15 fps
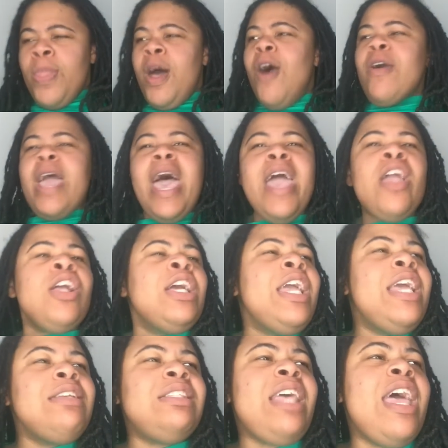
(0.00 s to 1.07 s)
Okay.
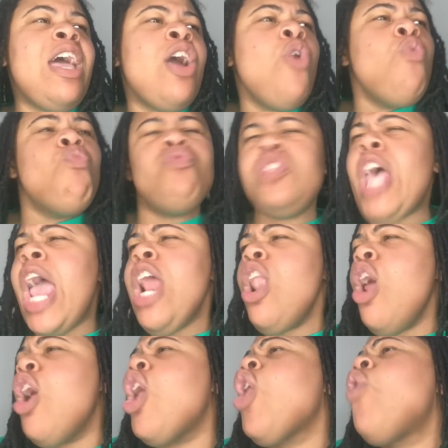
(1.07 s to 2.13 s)
He said,
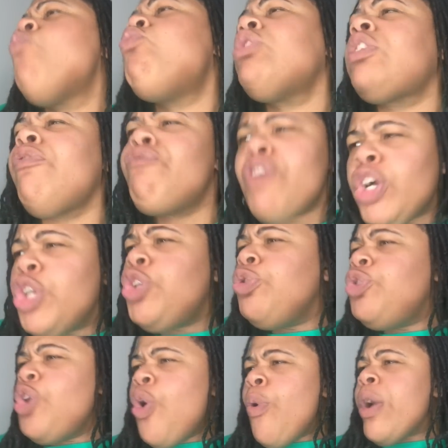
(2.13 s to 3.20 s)
Taylor, what the fuck are you
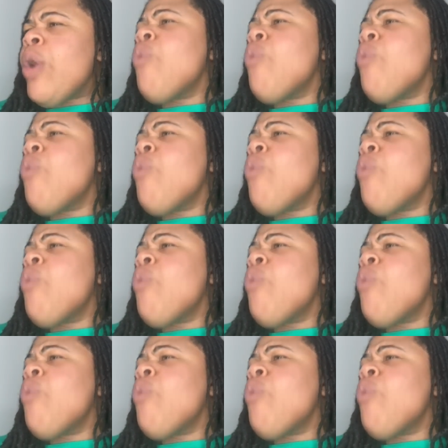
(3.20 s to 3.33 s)
doing?